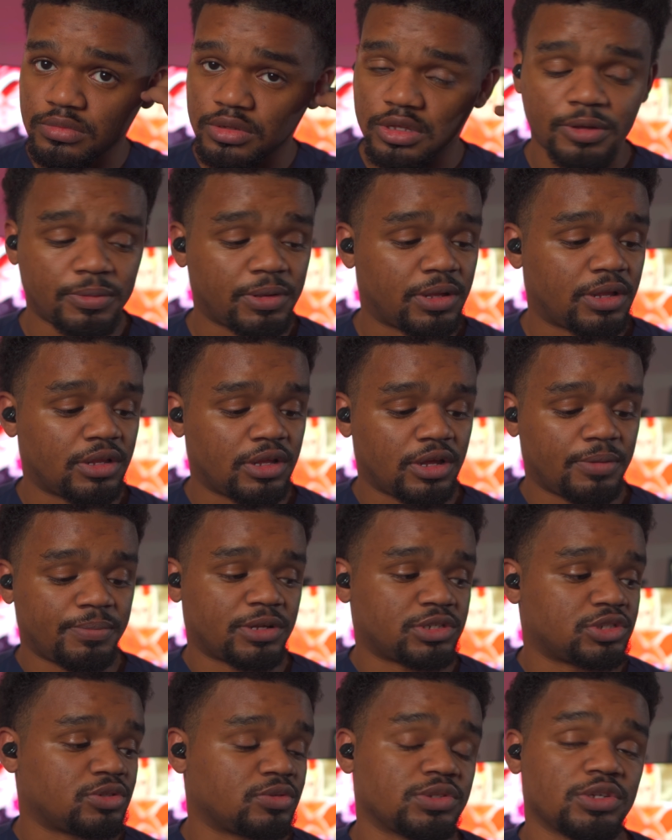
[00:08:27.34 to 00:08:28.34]
Yeah, I'm
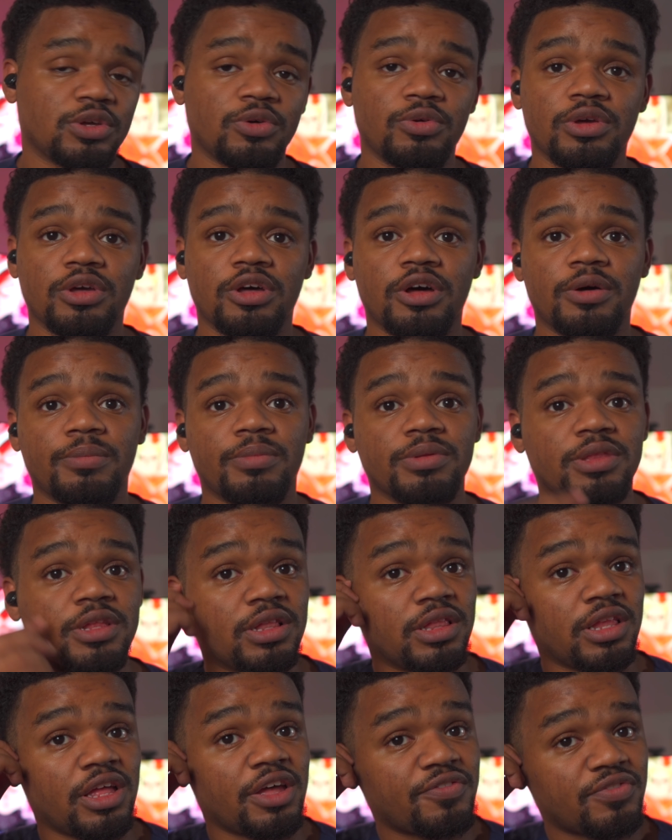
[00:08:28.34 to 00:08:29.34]
not sure what's going on, but the
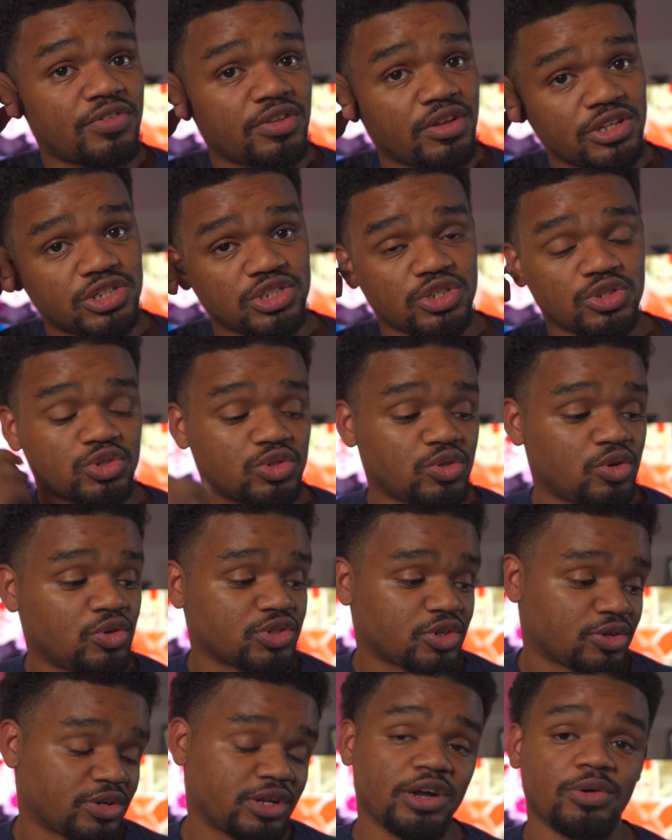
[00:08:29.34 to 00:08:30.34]
left touch
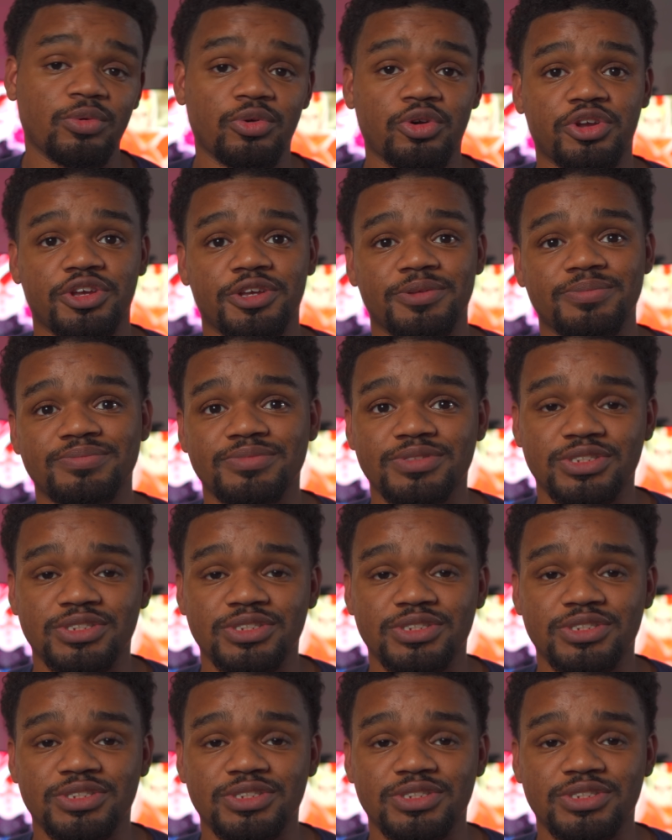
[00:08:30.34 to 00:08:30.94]
controls are not working.